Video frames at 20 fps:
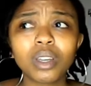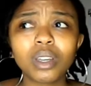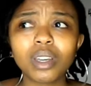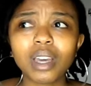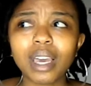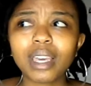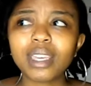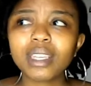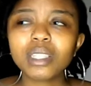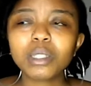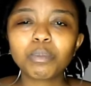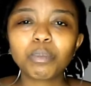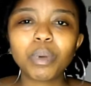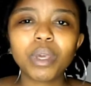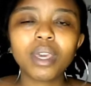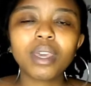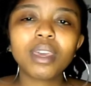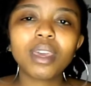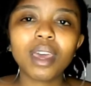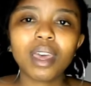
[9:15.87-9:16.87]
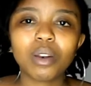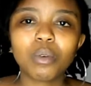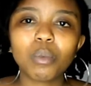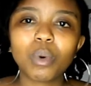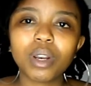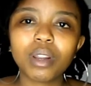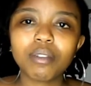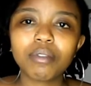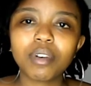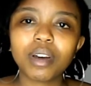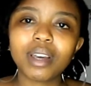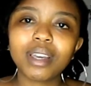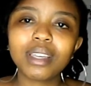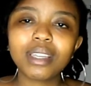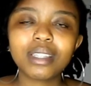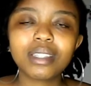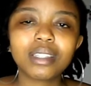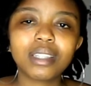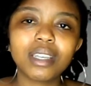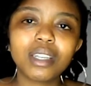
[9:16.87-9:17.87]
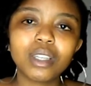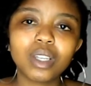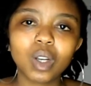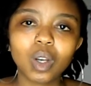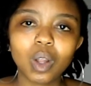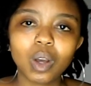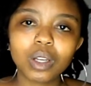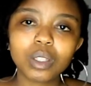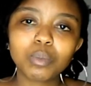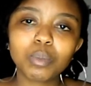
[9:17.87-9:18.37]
I guess, pick at whatever is in your locks.